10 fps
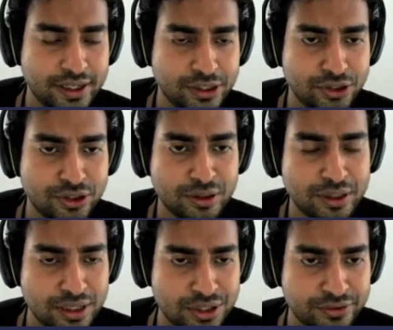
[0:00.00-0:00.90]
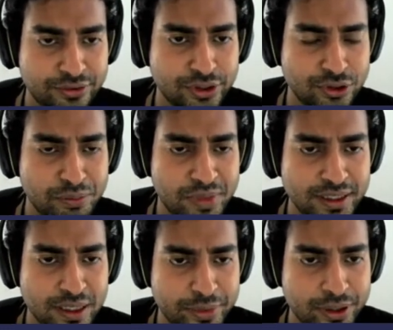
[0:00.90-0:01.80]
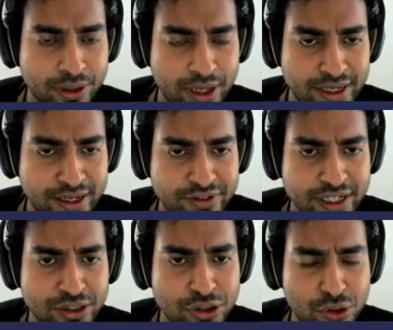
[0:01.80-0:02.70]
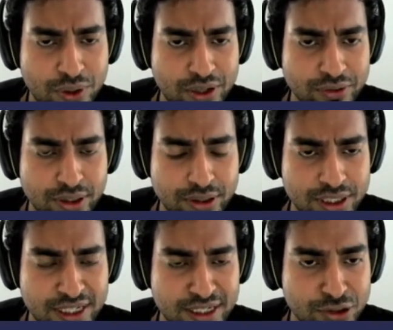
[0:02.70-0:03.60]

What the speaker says: they should not refer to multiple NFTs throughout the chain.